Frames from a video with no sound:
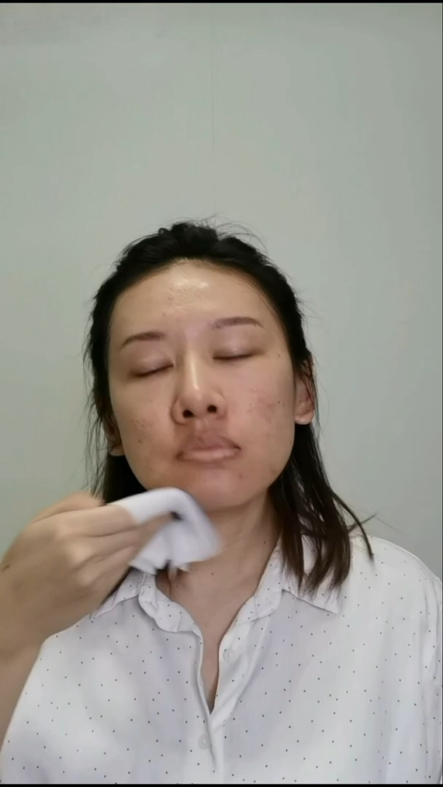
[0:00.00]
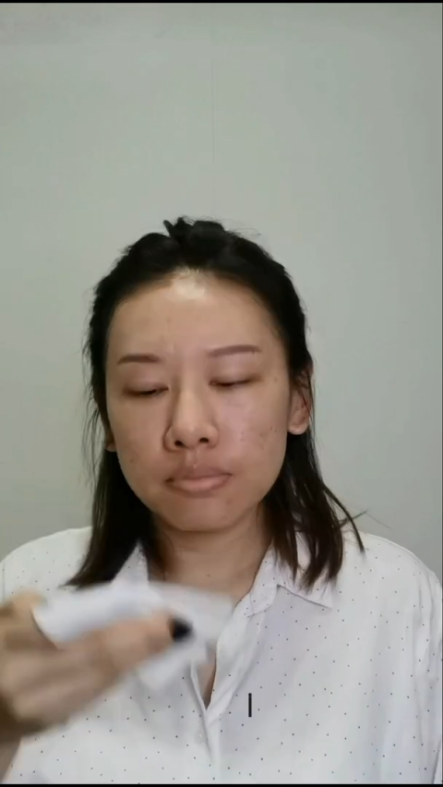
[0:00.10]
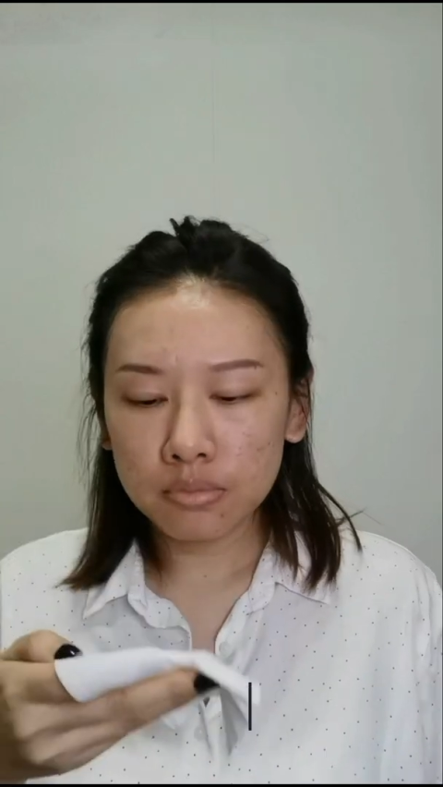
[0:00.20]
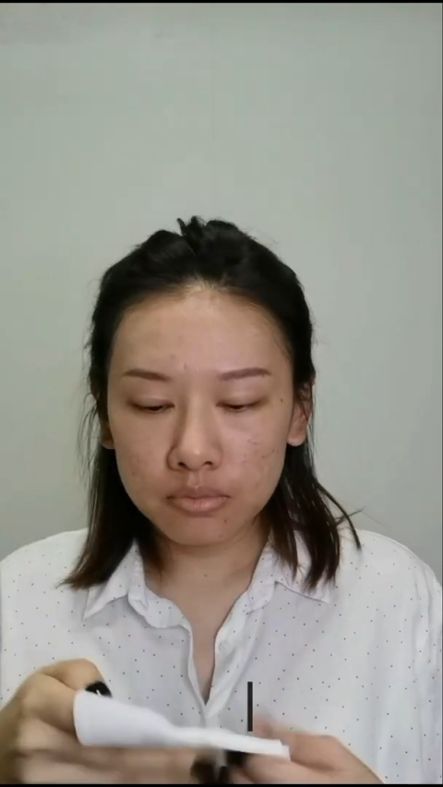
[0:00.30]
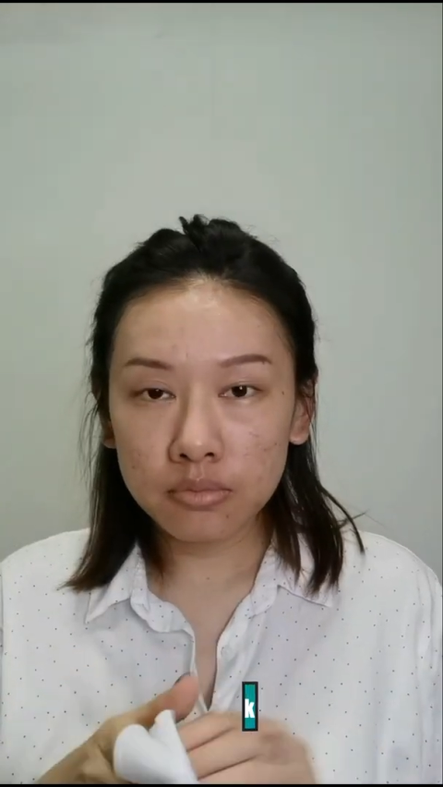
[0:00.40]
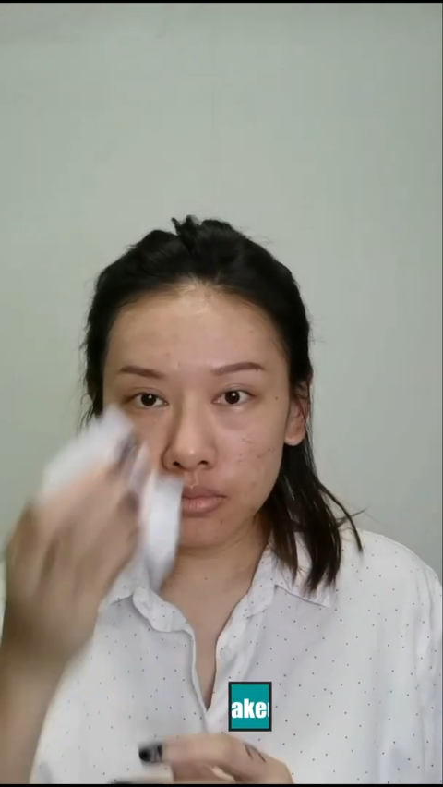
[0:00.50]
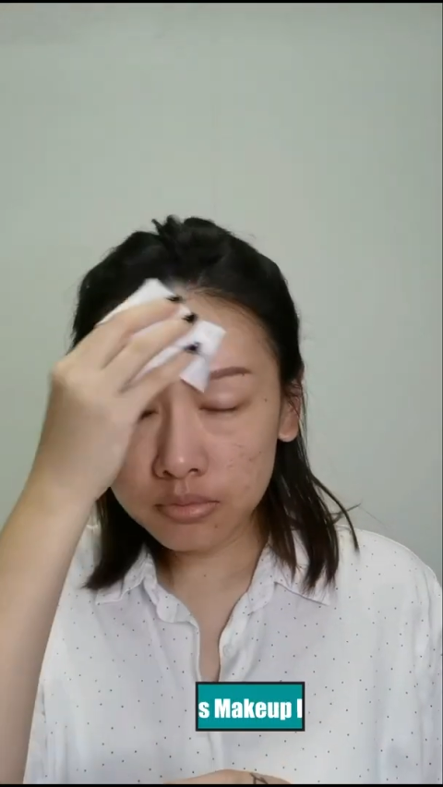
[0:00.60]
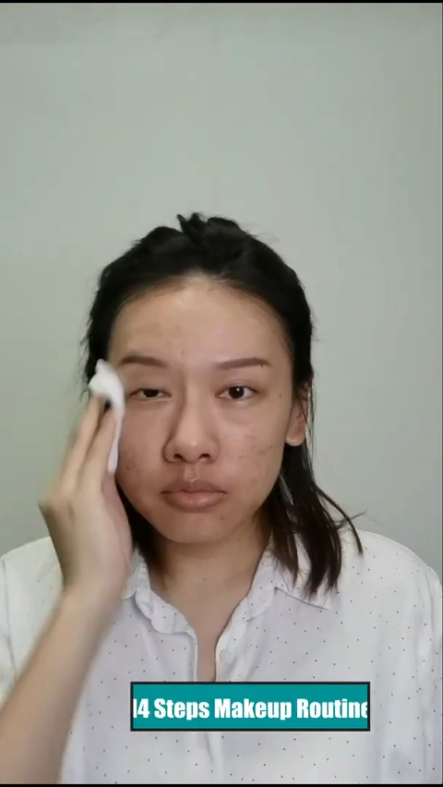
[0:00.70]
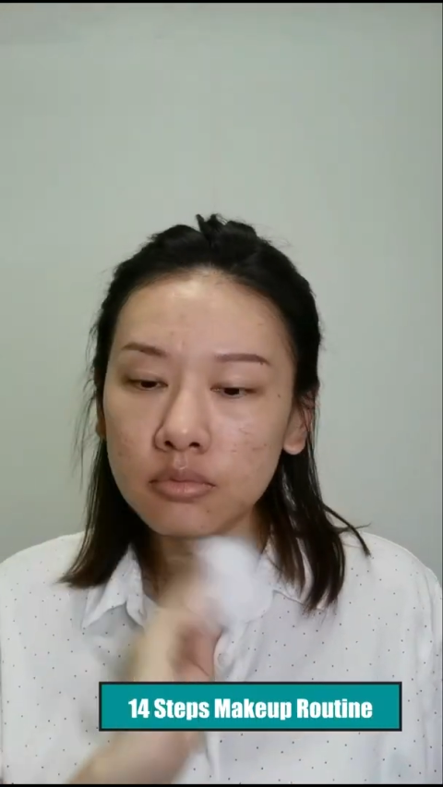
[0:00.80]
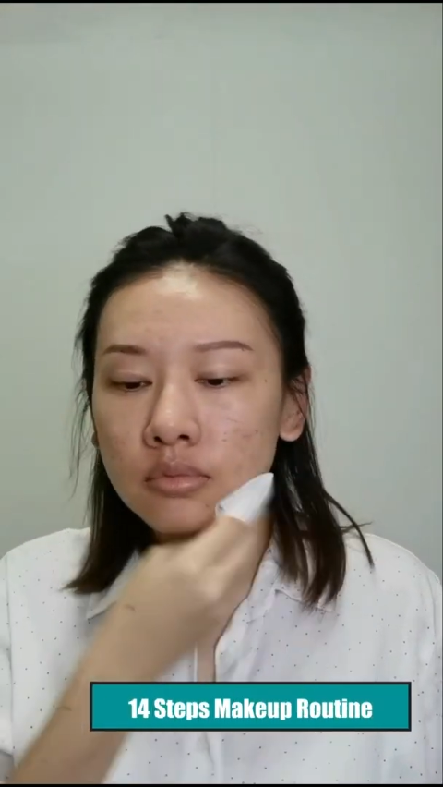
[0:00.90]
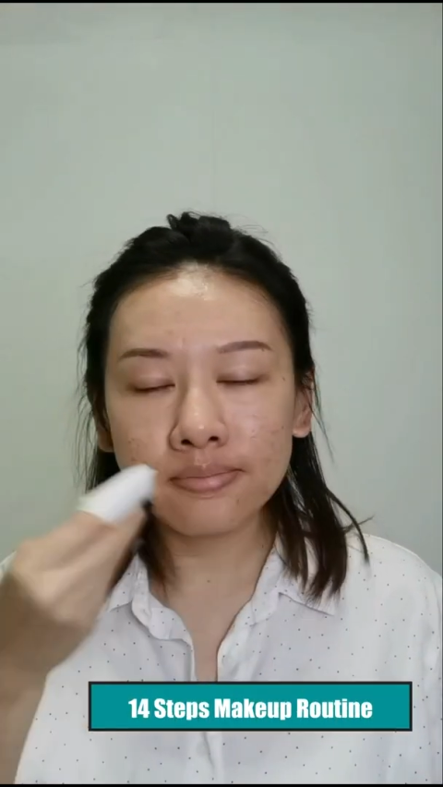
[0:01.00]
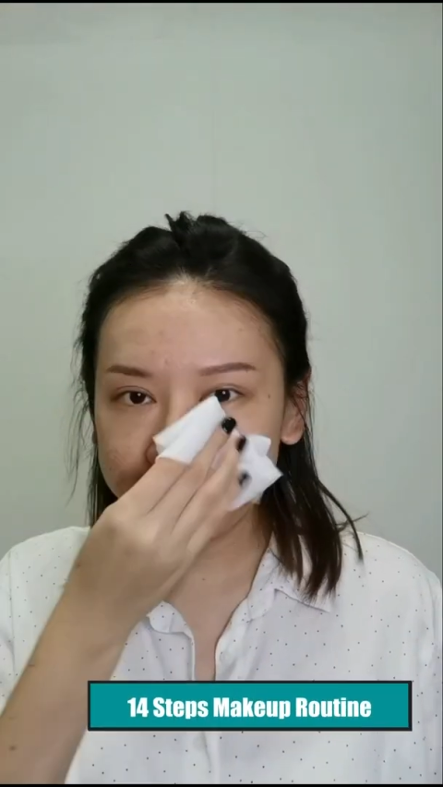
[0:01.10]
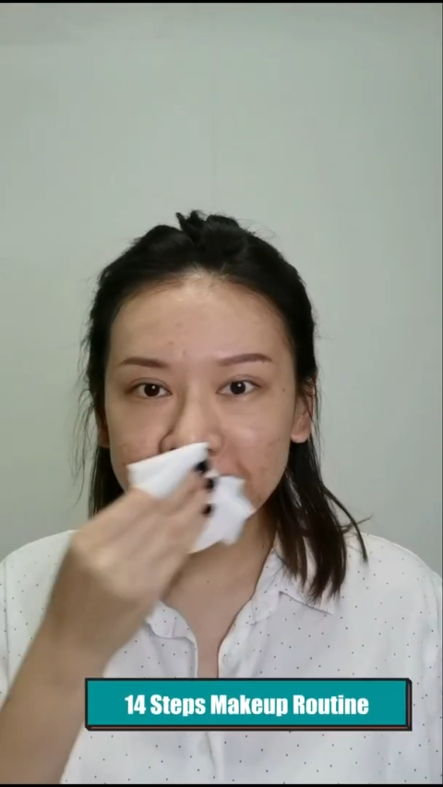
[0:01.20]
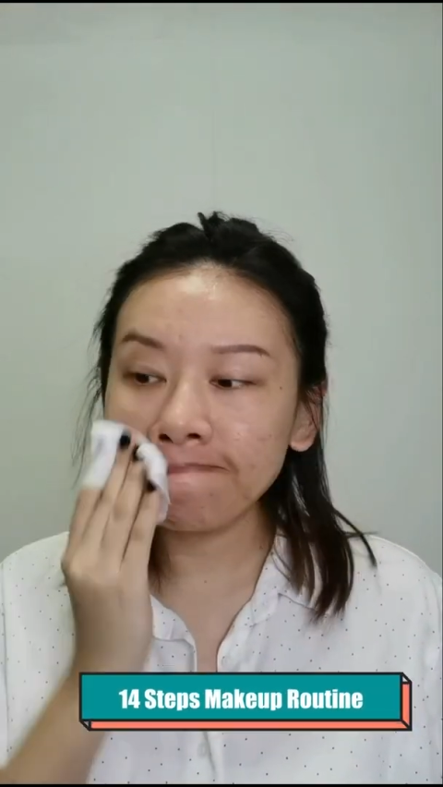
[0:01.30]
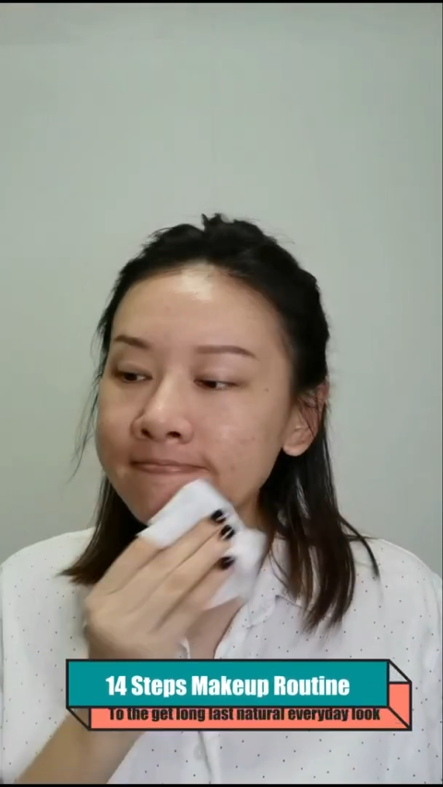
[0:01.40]
Step 1.
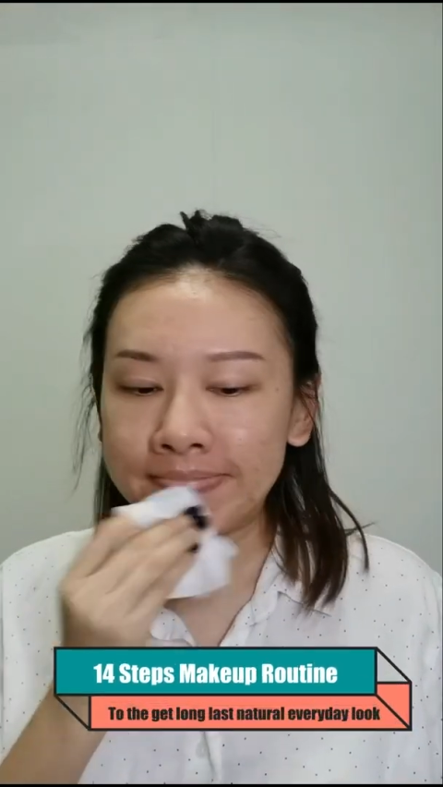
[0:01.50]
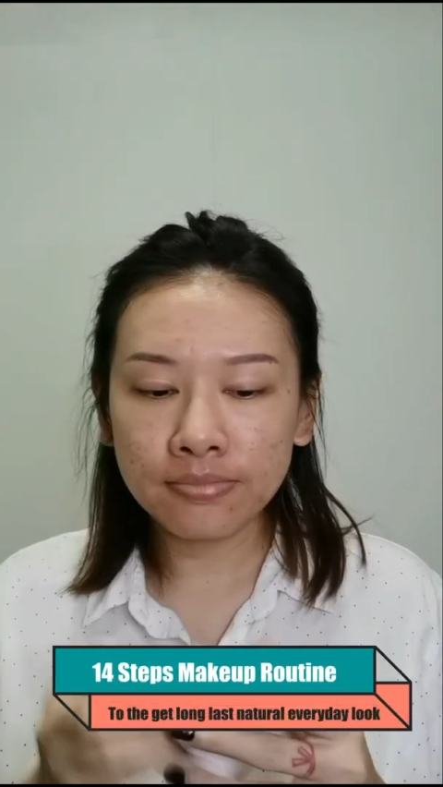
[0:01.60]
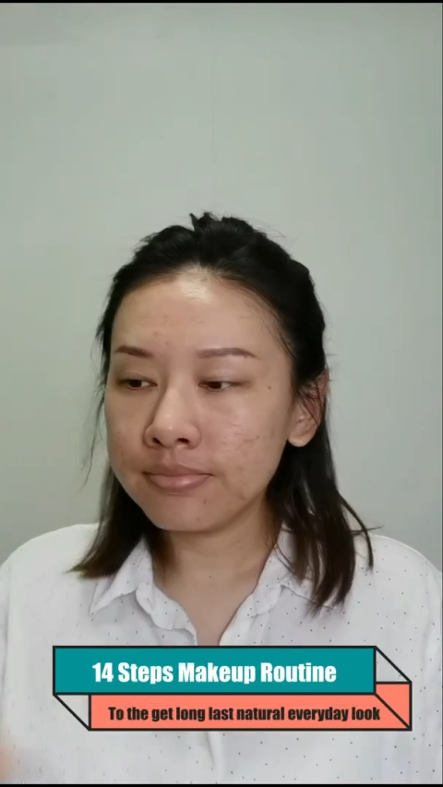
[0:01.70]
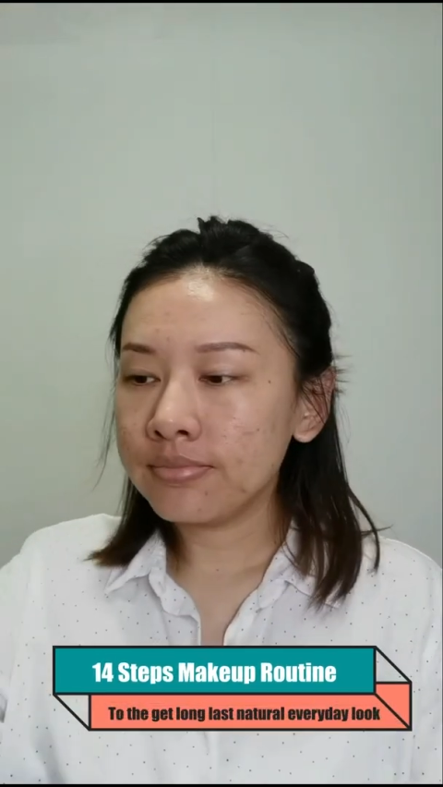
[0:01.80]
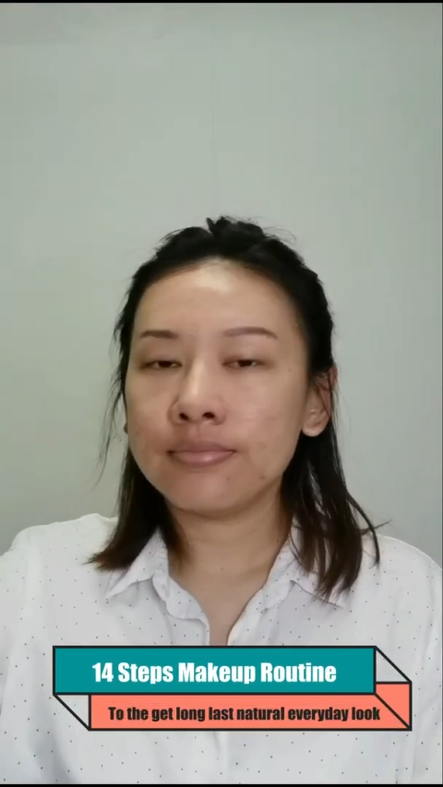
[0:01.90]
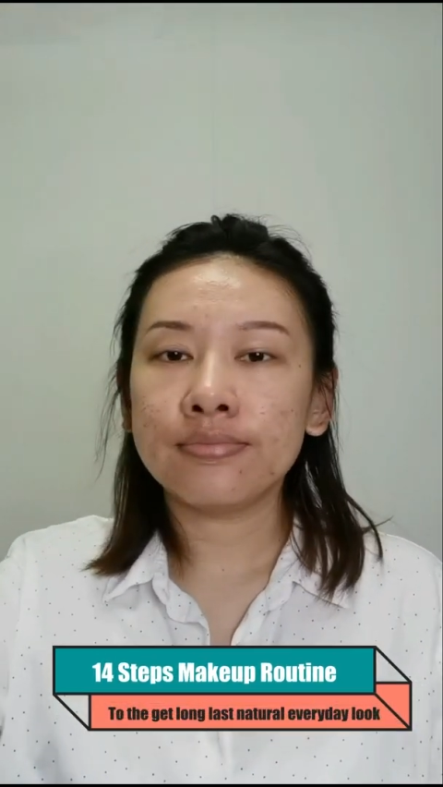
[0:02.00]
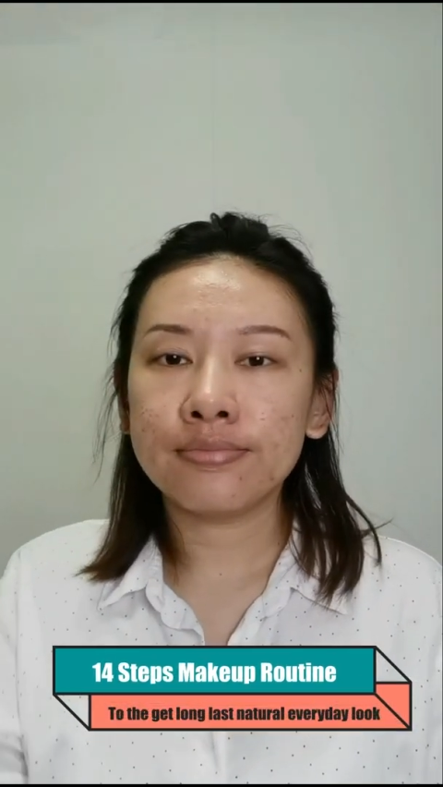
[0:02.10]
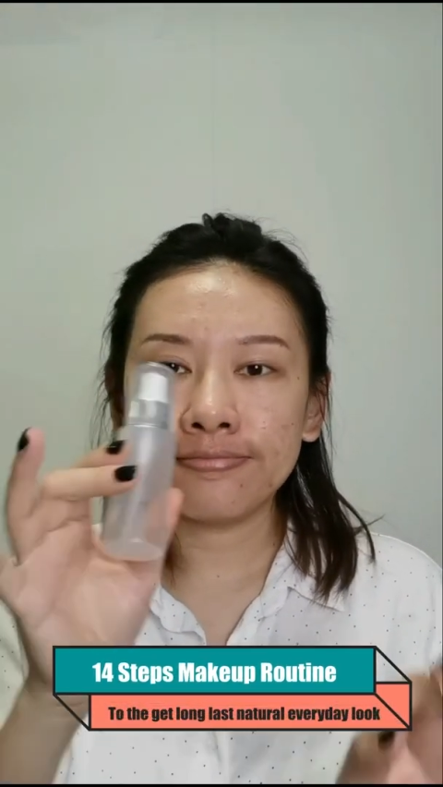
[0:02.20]
Cleanse skin thoroughly.